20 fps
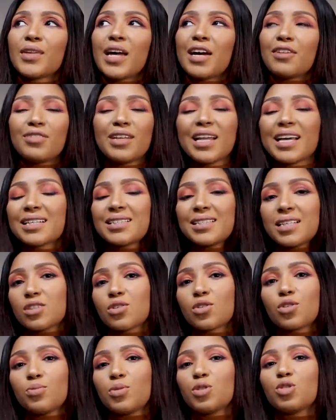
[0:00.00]
I feel like sex
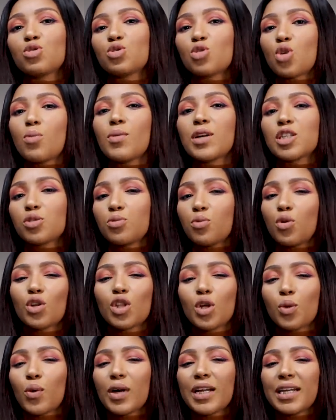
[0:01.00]
could be so much more
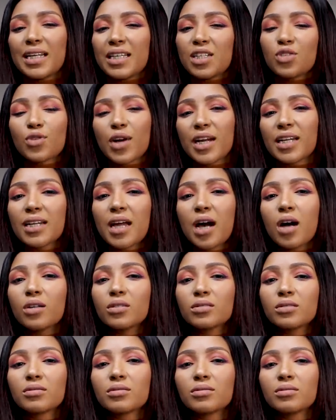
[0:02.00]
than what it is right
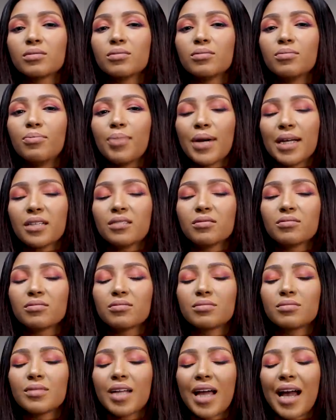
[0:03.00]
now, but
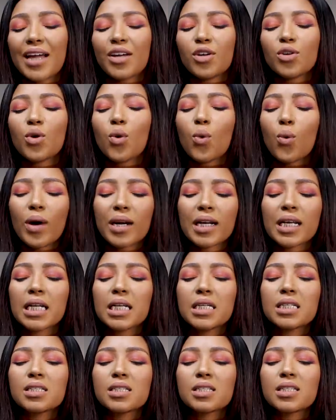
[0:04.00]
I don't know what it
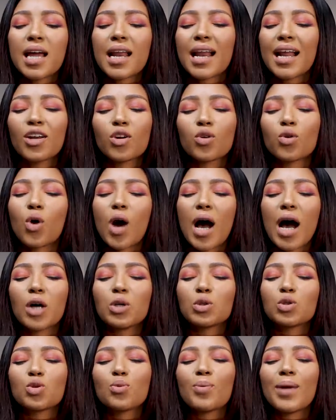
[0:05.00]
is and I don't know
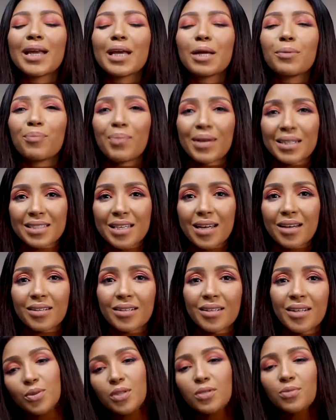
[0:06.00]
how to make it better.
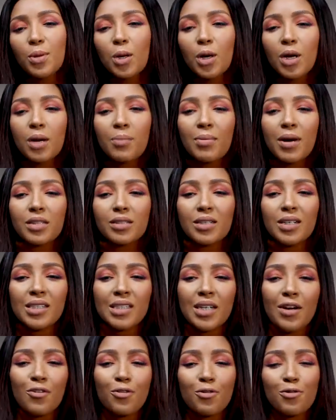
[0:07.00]
We've spoken about
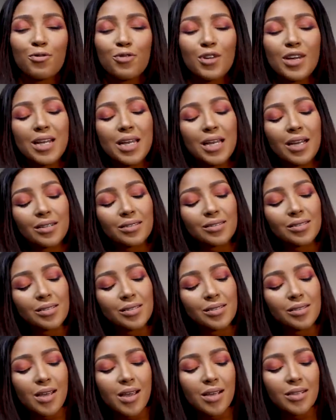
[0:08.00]
feeling
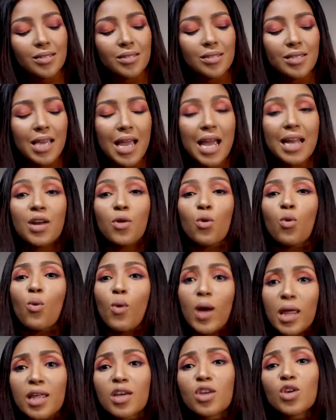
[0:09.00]
sexy and
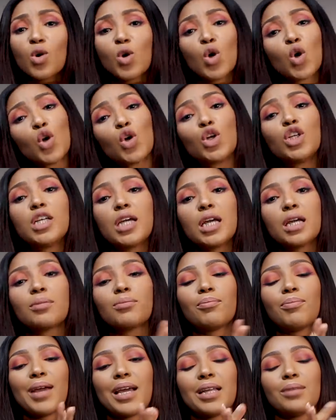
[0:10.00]
whether you're good
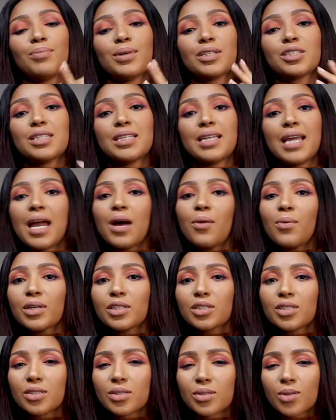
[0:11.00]
in bed, but today I
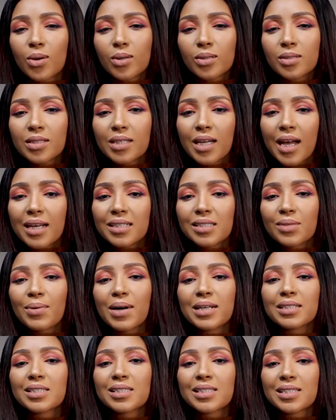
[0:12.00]
want to talk to you guys
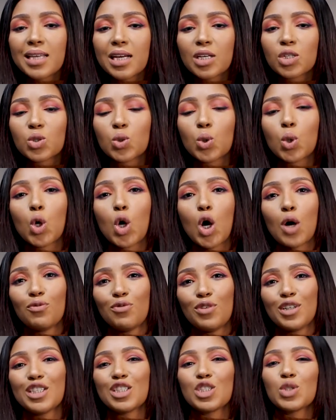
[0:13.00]
about sexual
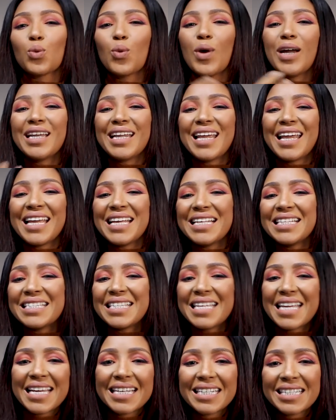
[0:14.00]
confidence. What is
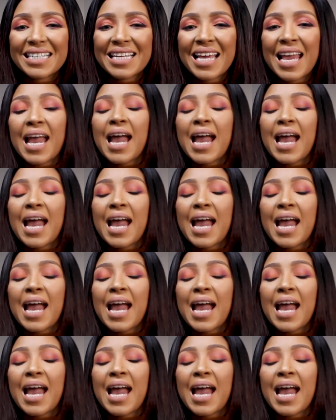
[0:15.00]
it?